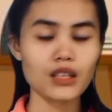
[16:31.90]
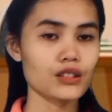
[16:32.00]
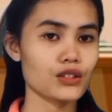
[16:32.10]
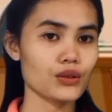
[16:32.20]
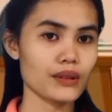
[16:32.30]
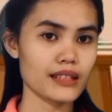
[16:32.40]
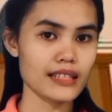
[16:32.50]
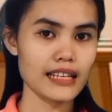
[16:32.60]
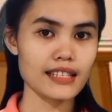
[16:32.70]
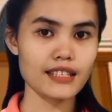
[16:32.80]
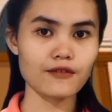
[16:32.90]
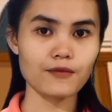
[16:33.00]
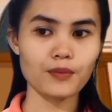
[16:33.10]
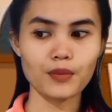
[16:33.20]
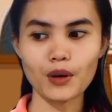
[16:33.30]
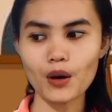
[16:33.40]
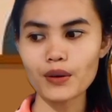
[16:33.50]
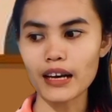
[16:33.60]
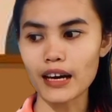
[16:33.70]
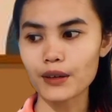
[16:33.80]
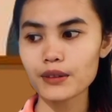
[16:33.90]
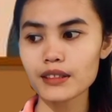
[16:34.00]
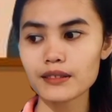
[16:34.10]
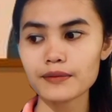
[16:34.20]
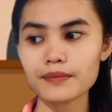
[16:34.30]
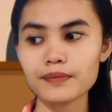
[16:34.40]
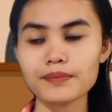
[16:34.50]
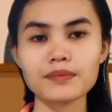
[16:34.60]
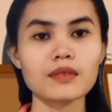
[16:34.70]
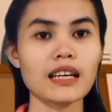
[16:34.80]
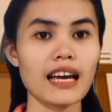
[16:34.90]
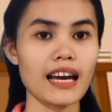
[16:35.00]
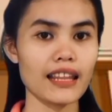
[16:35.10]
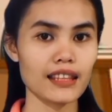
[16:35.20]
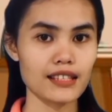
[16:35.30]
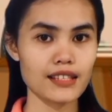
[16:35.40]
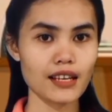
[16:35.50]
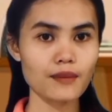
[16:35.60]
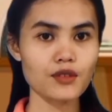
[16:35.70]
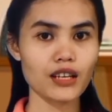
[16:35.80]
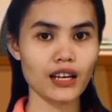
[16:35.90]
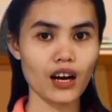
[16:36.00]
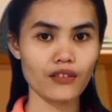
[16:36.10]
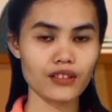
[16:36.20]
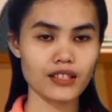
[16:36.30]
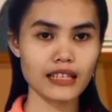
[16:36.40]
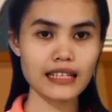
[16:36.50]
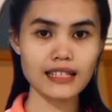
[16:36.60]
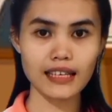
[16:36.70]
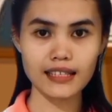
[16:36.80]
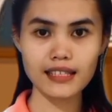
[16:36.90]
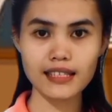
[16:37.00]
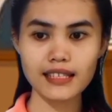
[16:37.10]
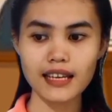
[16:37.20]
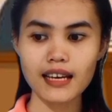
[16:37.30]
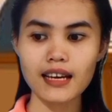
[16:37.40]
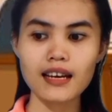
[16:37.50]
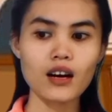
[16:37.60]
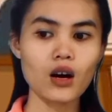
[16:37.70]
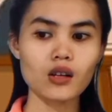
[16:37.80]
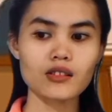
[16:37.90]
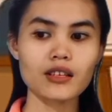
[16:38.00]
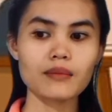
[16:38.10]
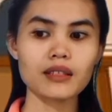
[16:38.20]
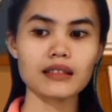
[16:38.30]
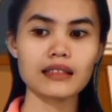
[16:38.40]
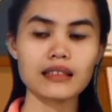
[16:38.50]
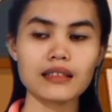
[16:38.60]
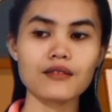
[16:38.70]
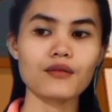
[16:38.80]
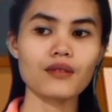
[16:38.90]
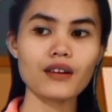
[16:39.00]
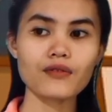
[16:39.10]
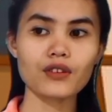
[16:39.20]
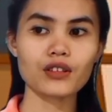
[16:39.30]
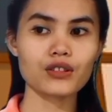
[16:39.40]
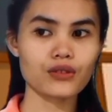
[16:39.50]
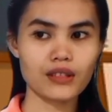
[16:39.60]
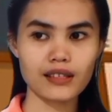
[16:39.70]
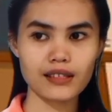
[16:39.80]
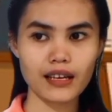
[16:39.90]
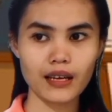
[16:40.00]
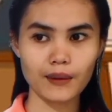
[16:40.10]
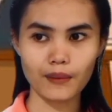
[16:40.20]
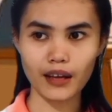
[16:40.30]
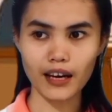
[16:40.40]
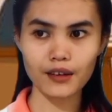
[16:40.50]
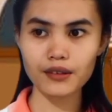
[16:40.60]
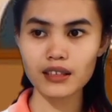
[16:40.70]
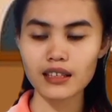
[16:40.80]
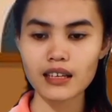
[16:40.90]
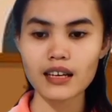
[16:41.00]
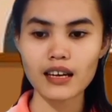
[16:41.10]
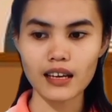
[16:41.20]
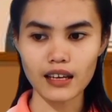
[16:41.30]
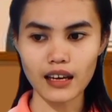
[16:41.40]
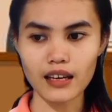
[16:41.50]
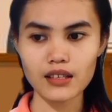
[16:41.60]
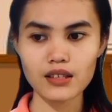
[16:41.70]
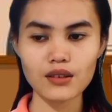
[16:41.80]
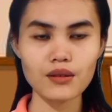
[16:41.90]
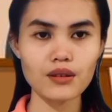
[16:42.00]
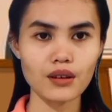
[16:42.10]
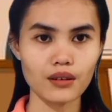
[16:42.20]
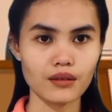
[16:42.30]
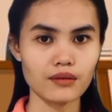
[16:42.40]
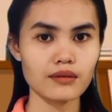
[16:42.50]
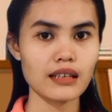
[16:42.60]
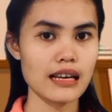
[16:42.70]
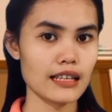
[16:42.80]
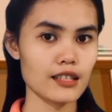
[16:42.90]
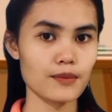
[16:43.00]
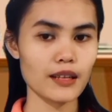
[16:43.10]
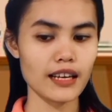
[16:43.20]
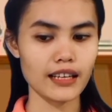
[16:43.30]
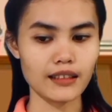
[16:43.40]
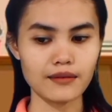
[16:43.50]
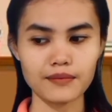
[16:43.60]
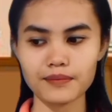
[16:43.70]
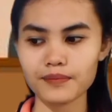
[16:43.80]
Do intensive pronoun and the subject of the sentence ultimately refer to the same noun? Yes or no? Explain.